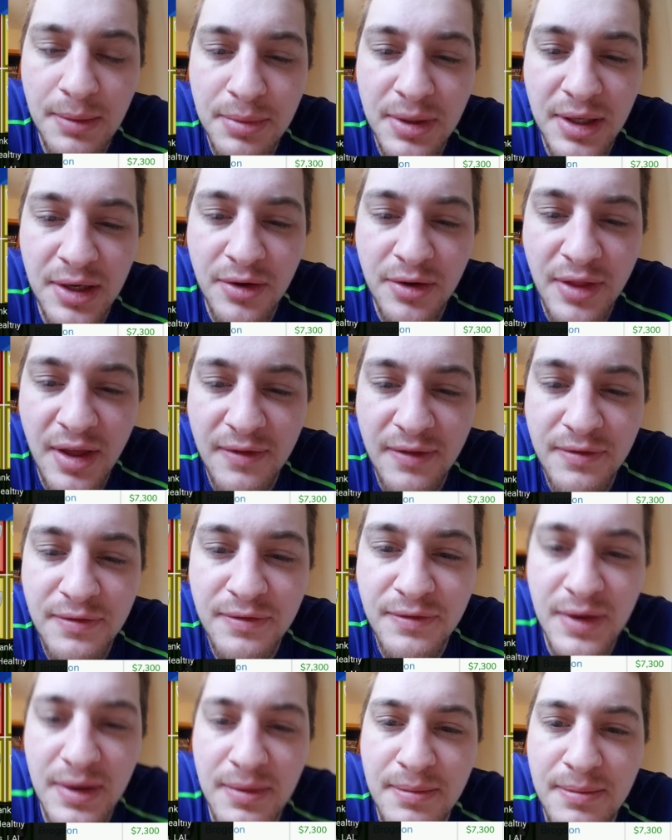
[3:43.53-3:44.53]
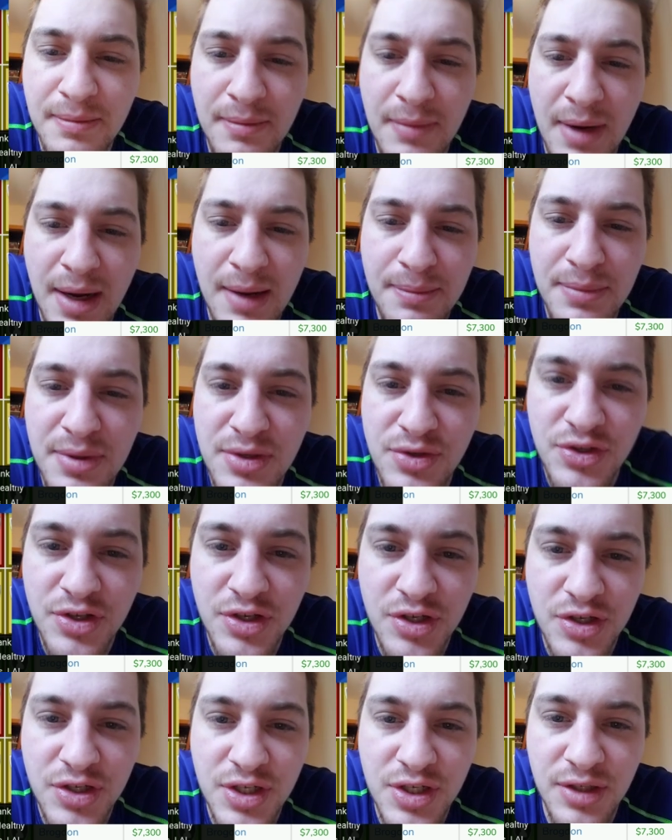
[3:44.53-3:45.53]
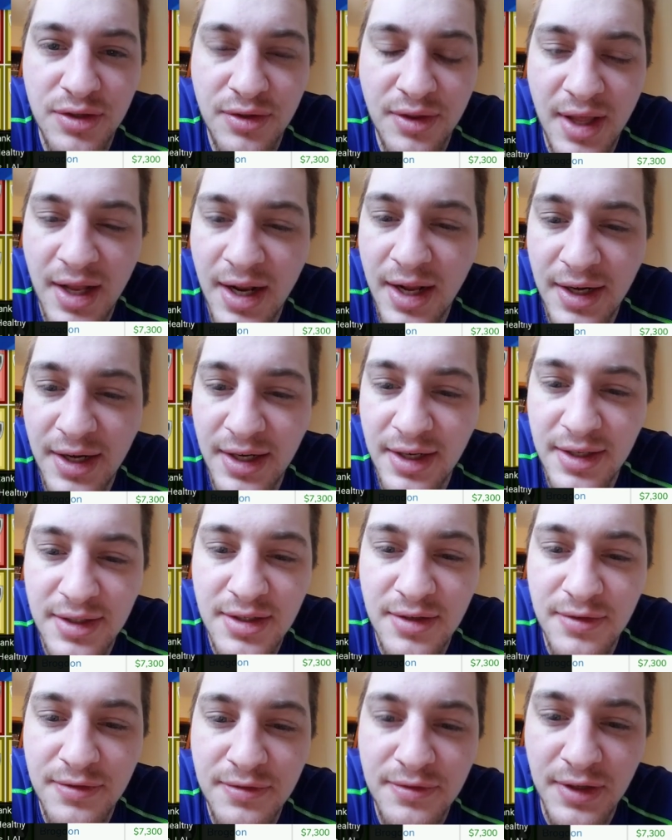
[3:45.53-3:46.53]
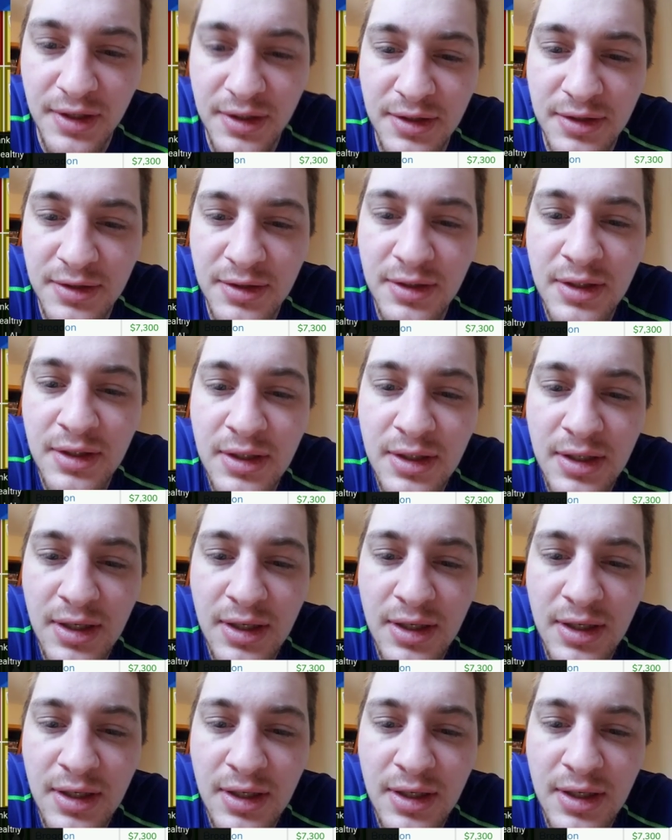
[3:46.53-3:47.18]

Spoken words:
player that fit my position that I needed to fill.